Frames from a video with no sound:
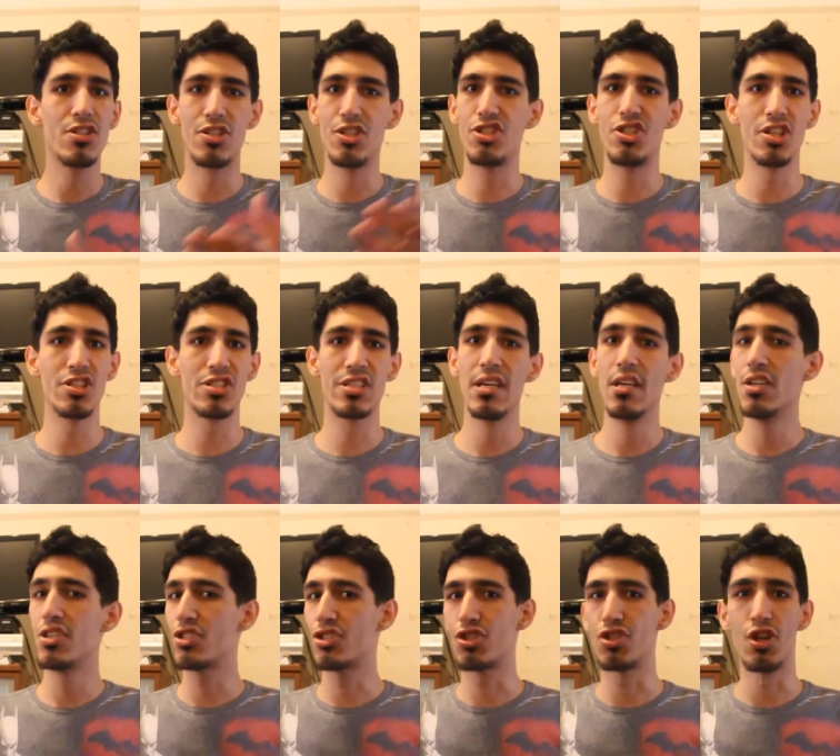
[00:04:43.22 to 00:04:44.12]
to just
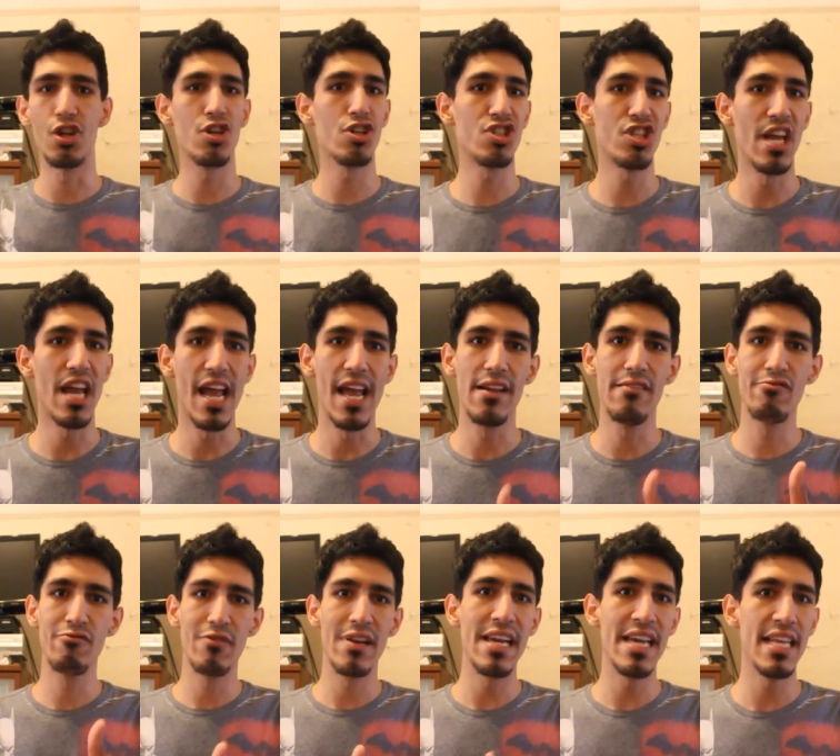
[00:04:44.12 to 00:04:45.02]
search
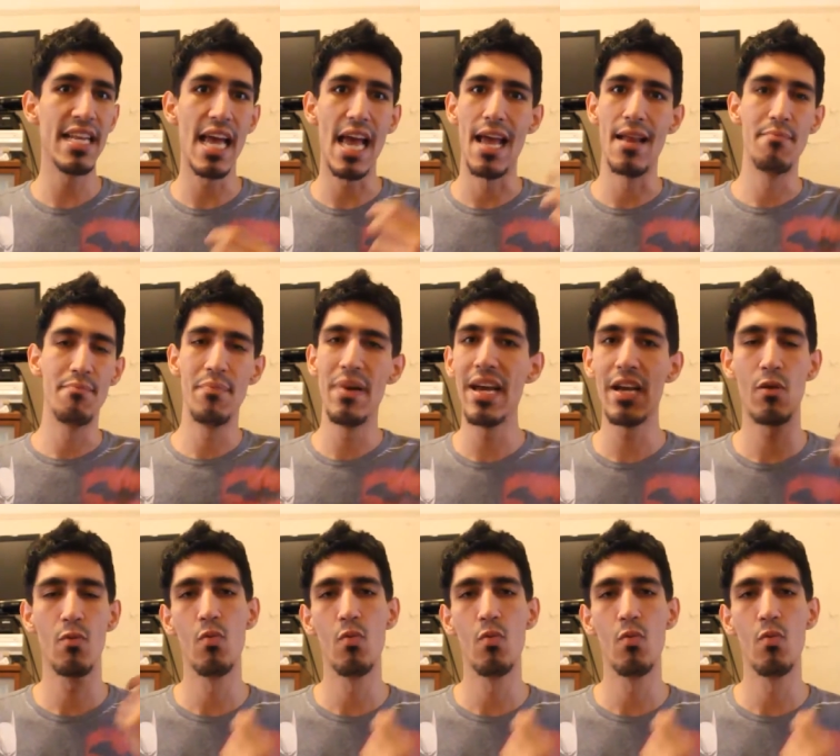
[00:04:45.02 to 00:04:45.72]
and read and pick